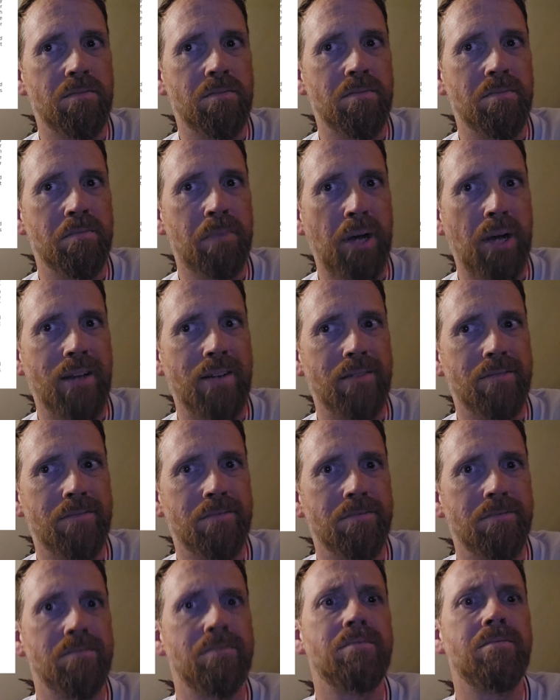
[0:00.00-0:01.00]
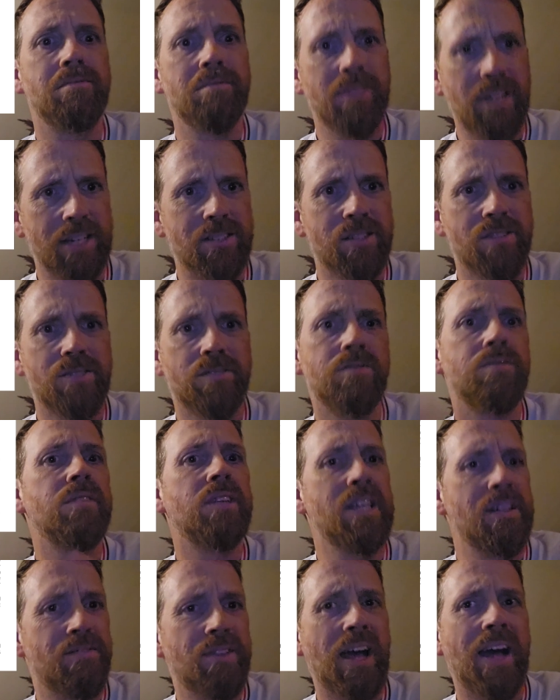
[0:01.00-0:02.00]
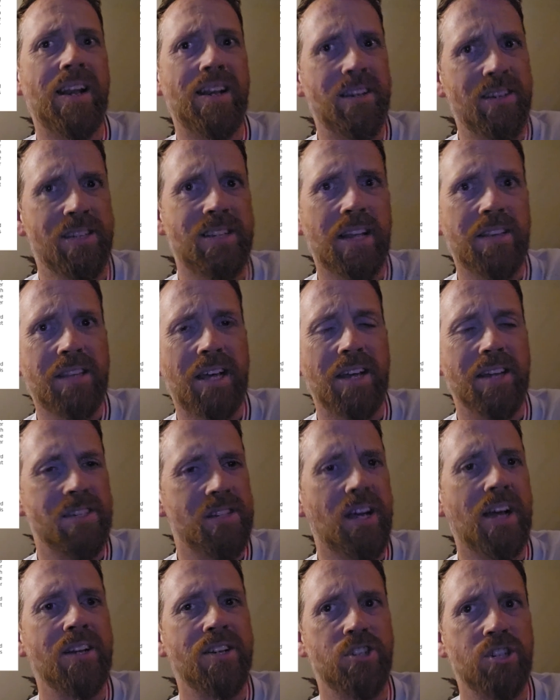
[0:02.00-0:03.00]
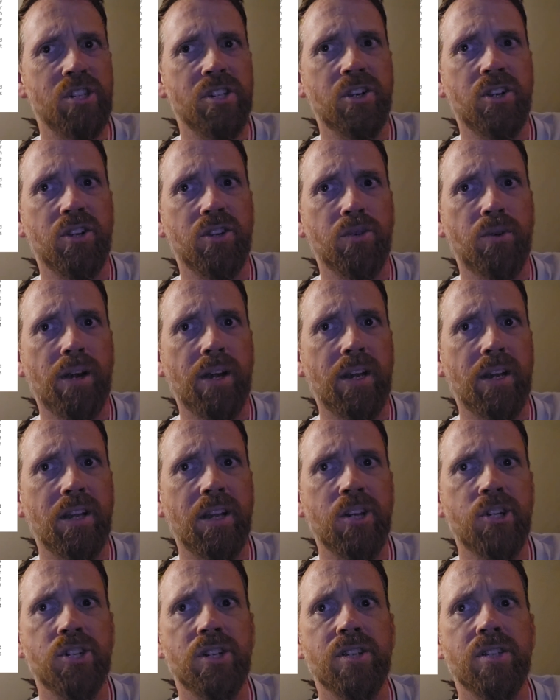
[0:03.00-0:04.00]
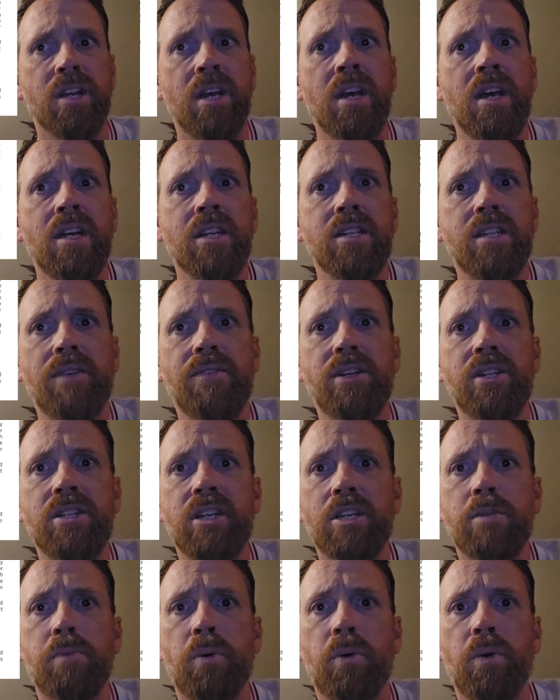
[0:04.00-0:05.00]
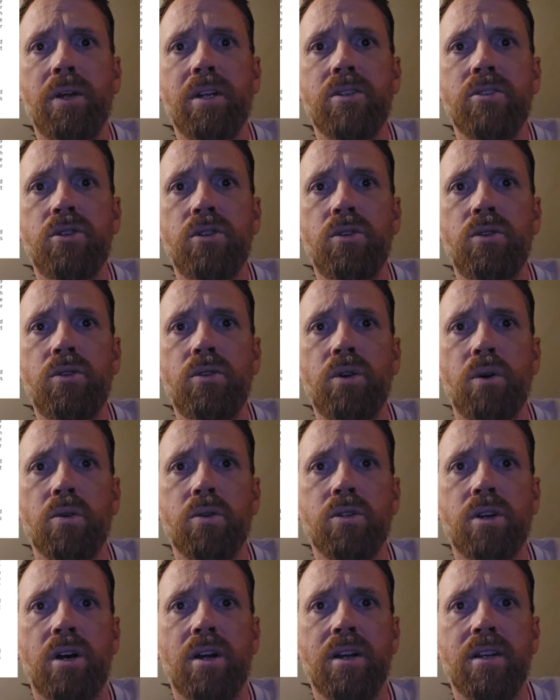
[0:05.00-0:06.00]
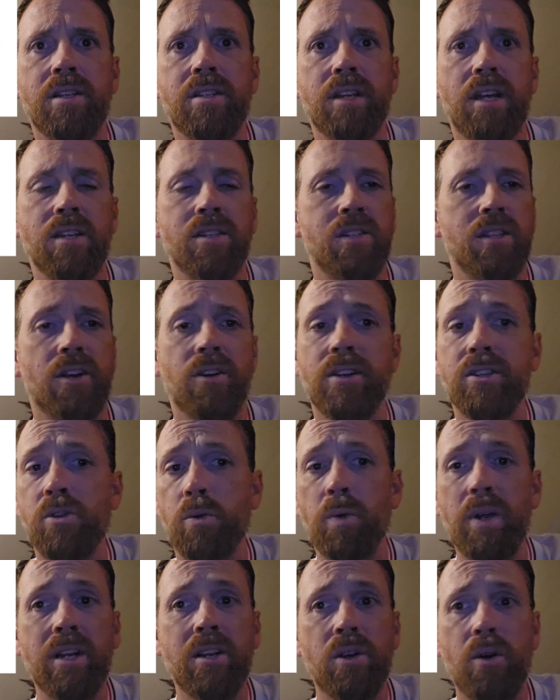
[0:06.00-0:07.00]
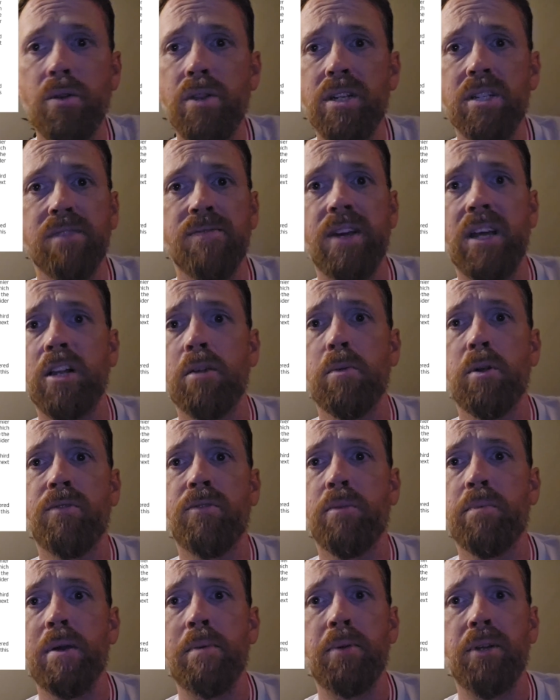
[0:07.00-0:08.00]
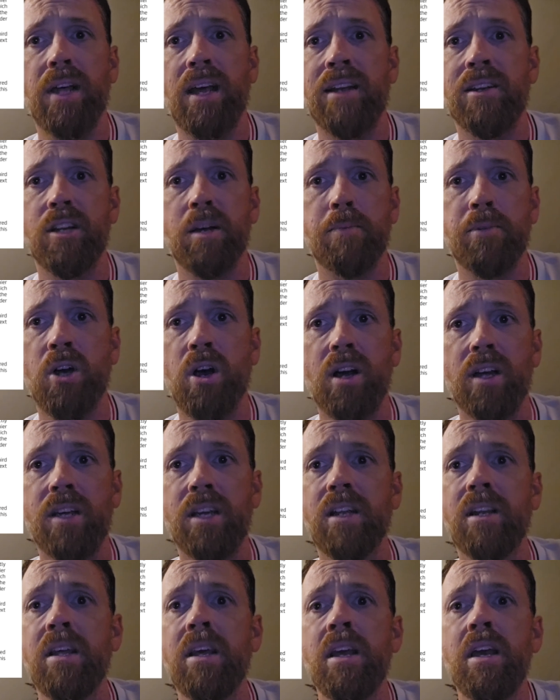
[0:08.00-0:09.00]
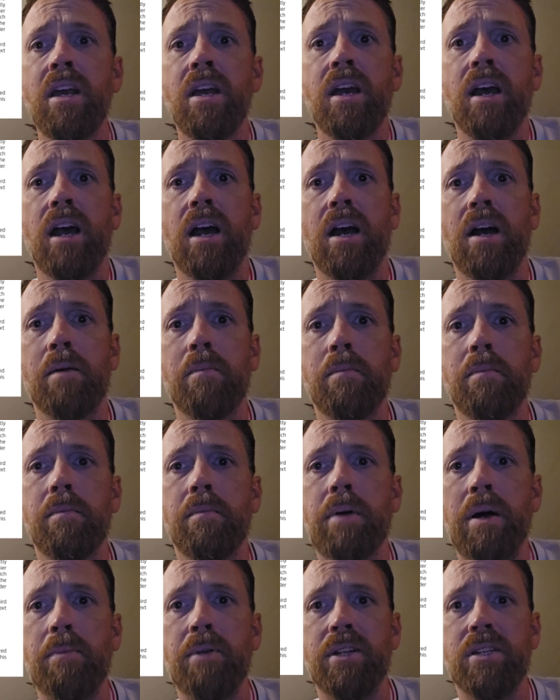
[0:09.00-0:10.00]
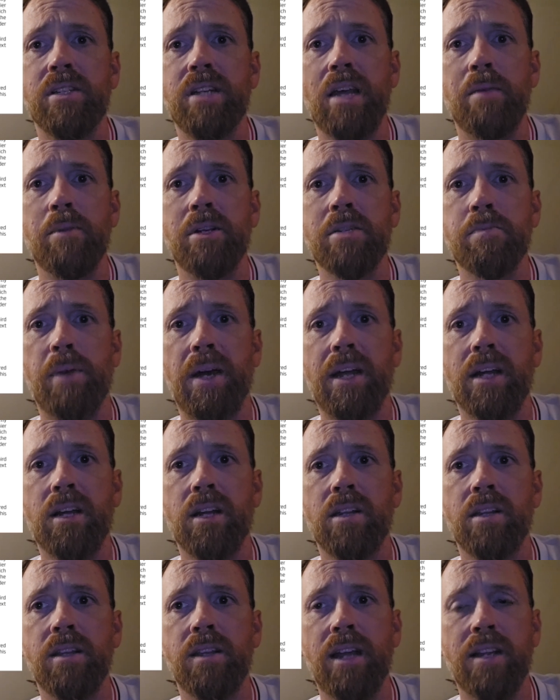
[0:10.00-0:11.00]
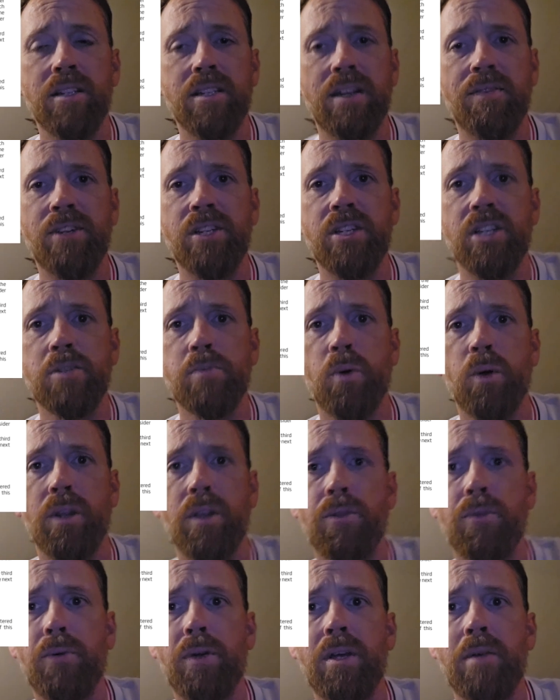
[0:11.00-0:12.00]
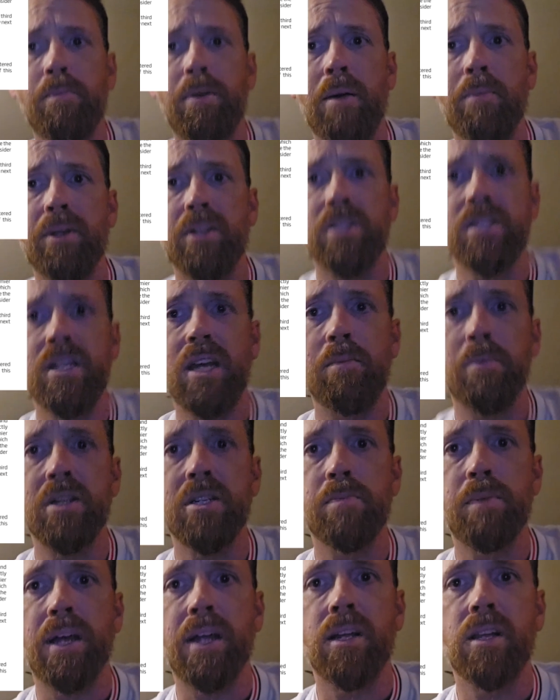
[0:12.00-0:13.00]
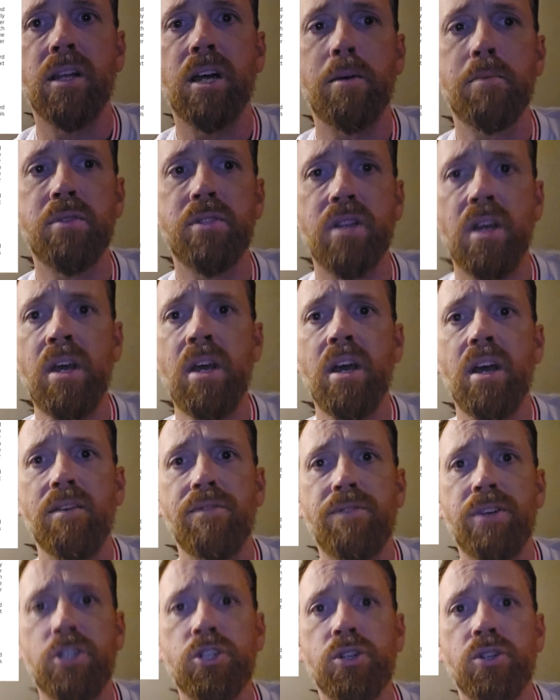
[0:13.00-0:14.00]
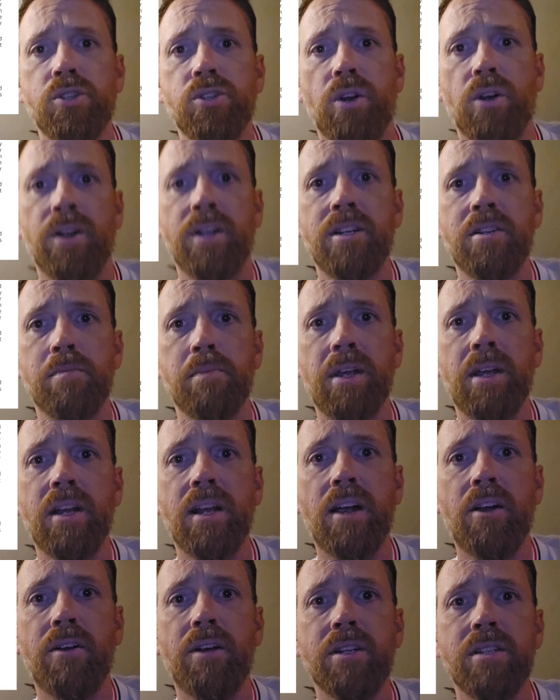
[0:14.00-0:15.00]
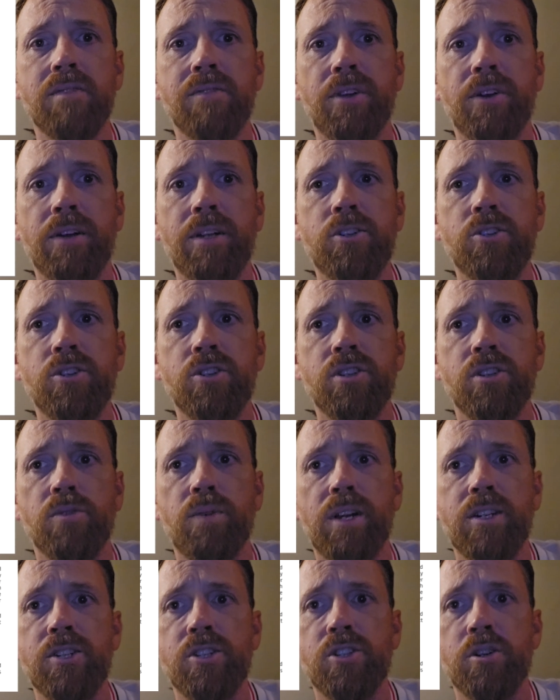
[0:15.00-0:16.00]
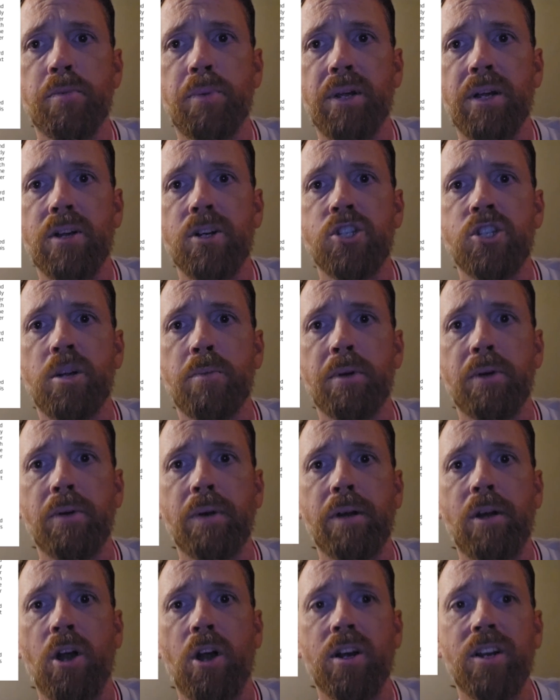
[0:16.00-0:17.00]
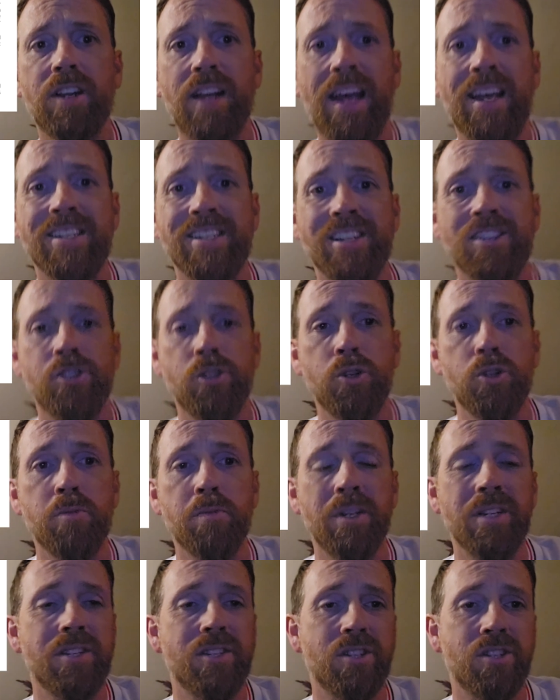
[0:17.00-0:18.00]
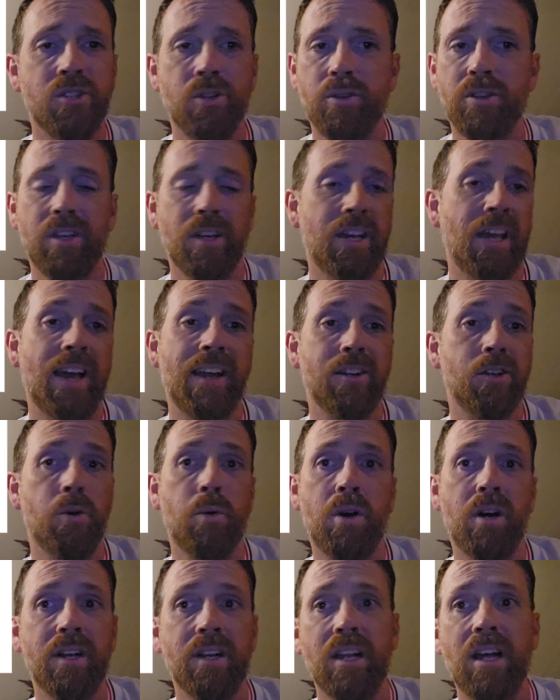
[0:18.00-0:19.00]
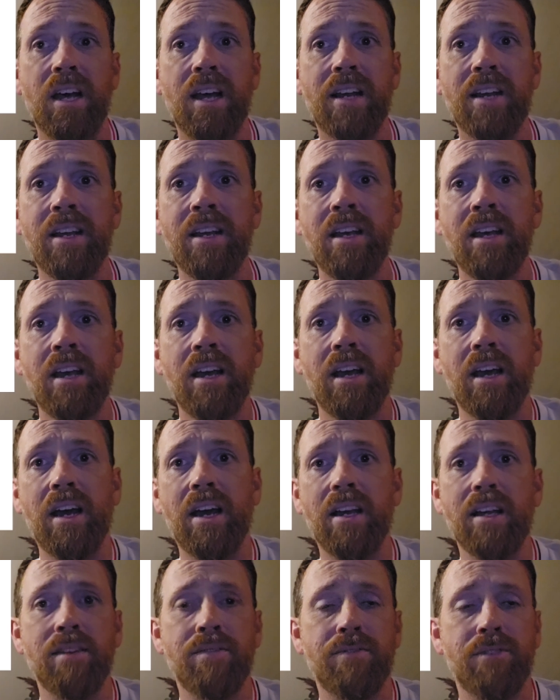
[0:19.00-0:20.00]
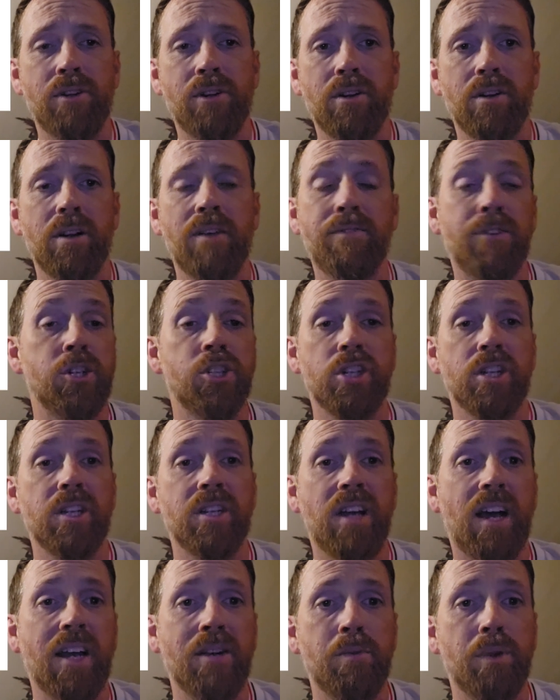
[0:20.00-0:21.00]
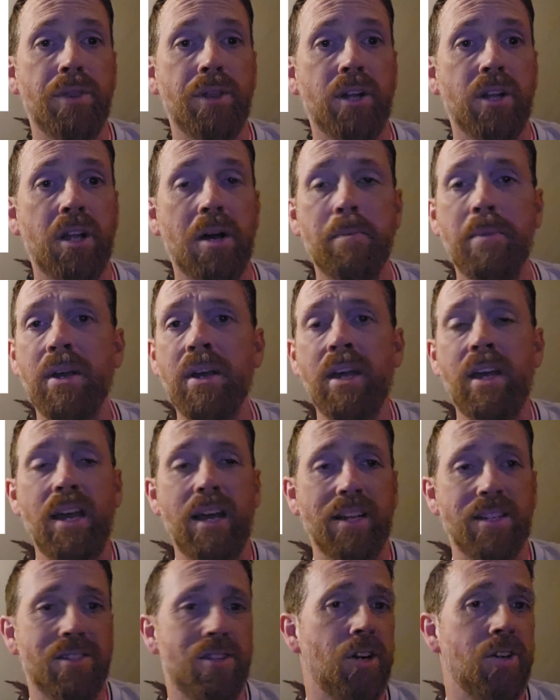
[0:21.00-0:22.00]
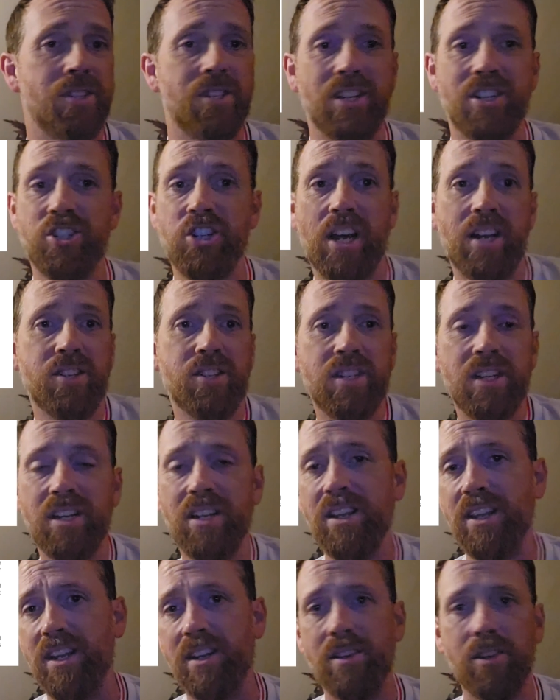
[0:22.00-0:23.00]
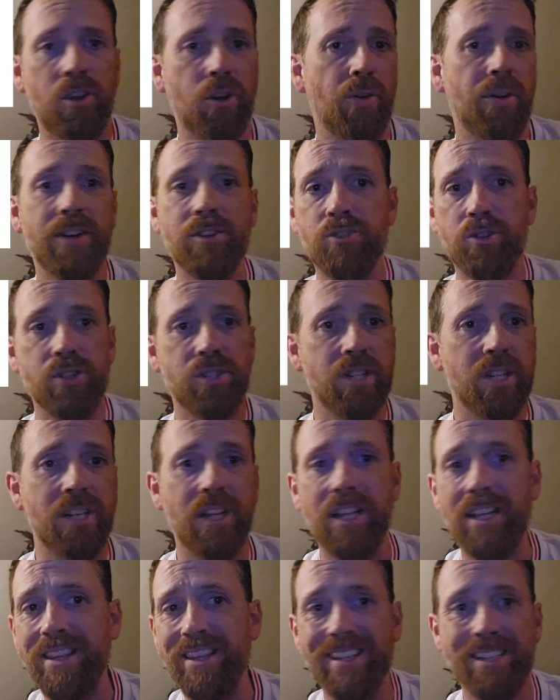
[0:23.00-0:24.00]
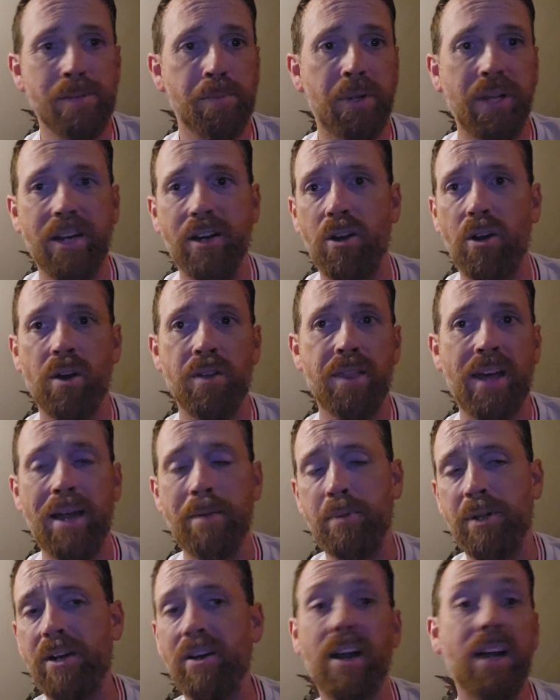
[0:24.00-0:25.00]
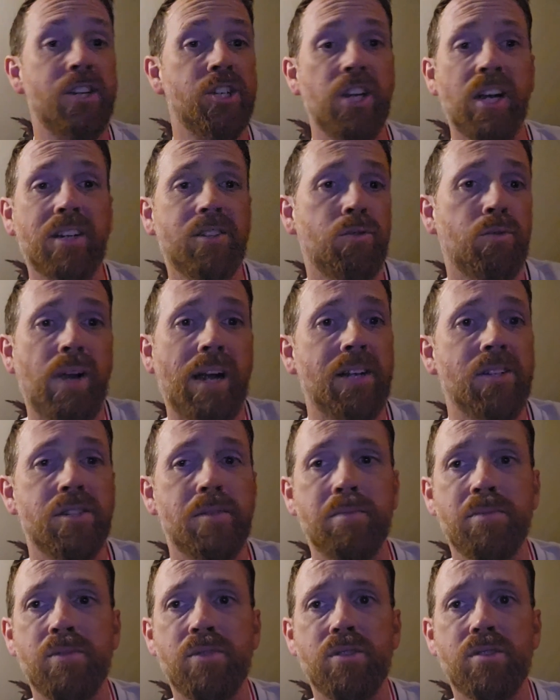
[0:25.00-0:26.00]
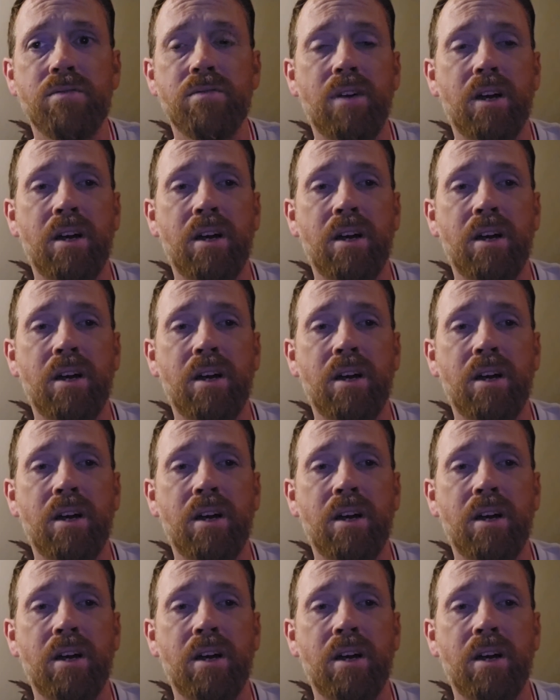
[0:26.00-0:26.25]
But let's leave that and set that aside and just look at the regulations. 76.2 goes on and says there is a window that's available for people to end up talking. Public statements then 76.3, public statements by clubs, officials, or intermediaries of their interest in registered players shall be regarded as inducements. So you can't go online if you're officially tied with the club and start suggesting that you're interested in this player or that player. I checked Wrexham's